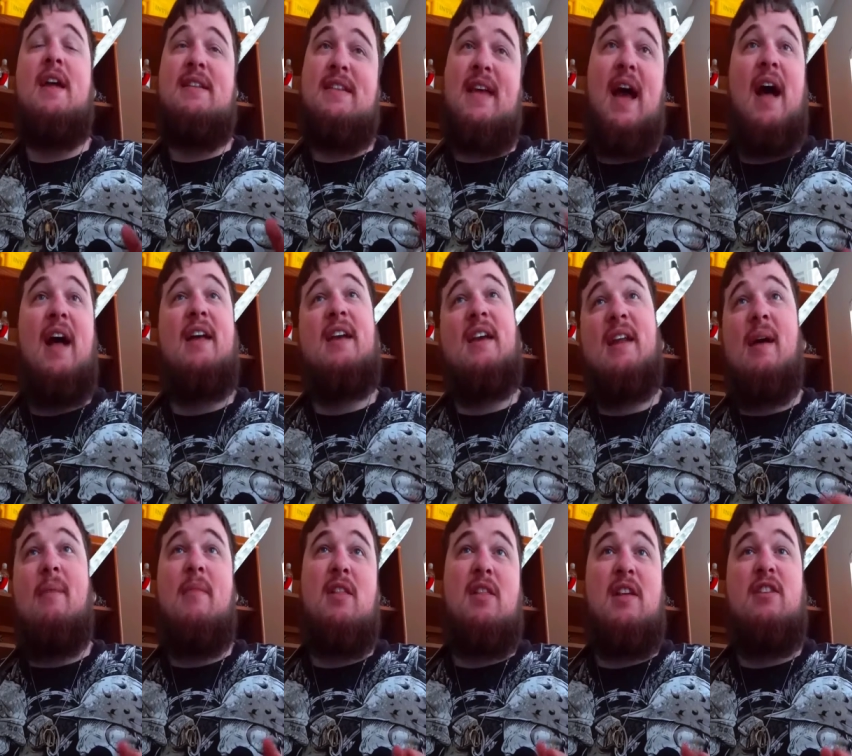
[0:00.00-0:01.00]
Talion,
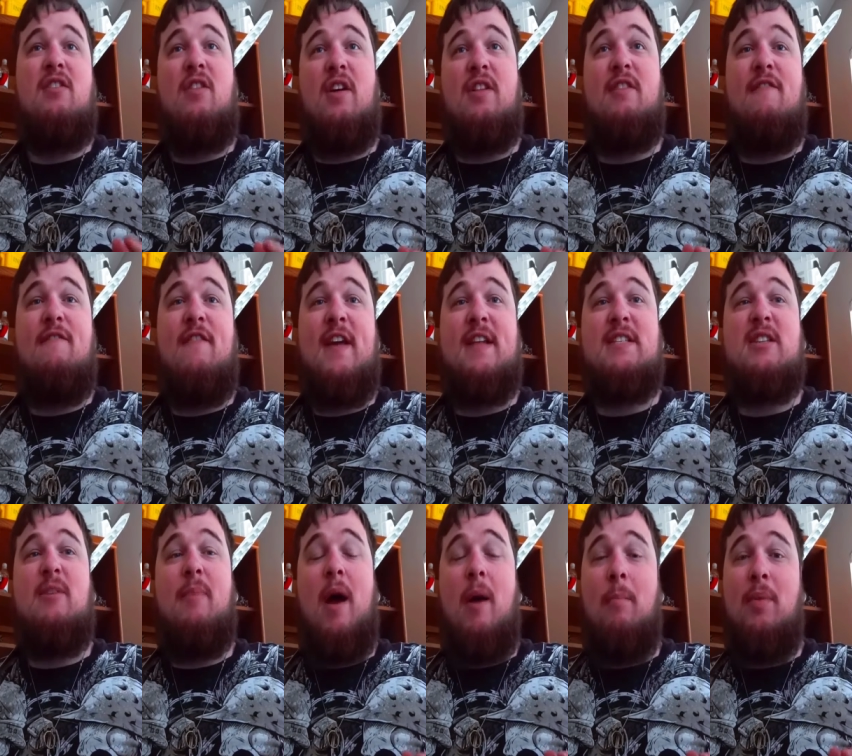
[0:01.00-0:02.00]
I'm a little on the fence
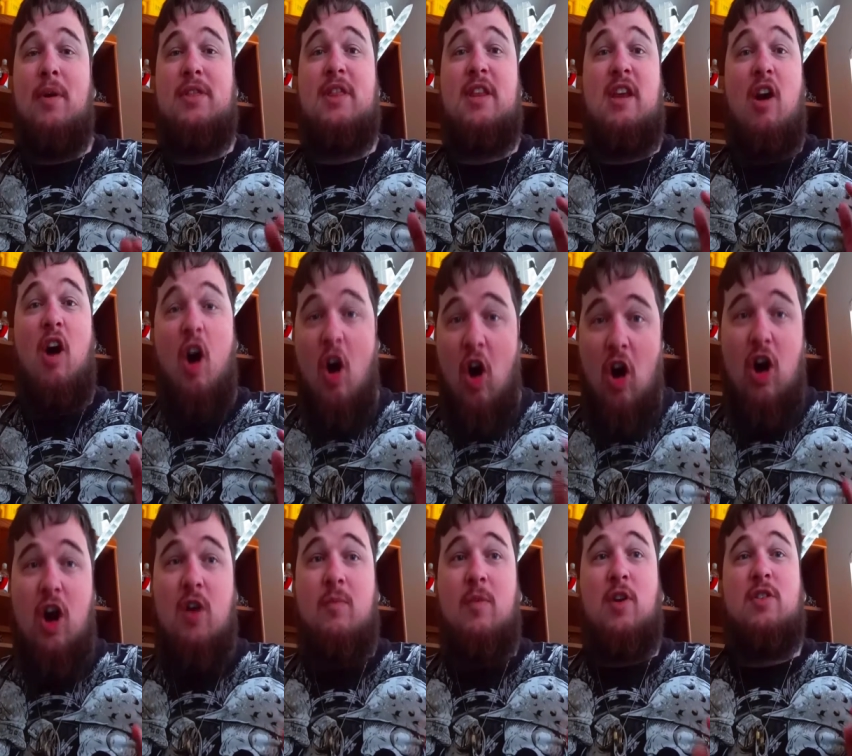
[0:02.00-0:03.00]
about, but the
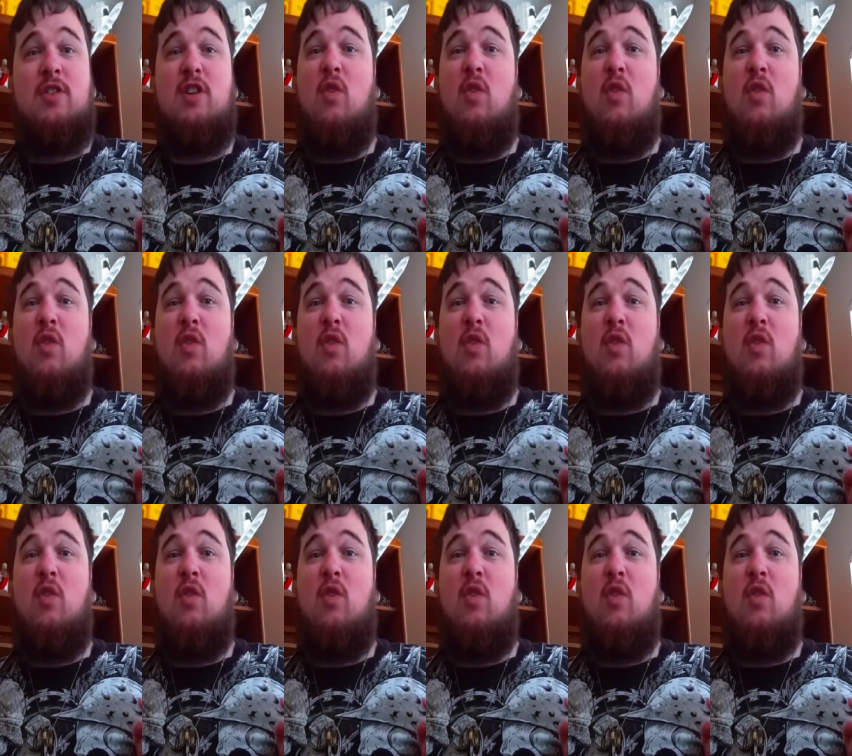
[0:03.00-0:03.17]
armor,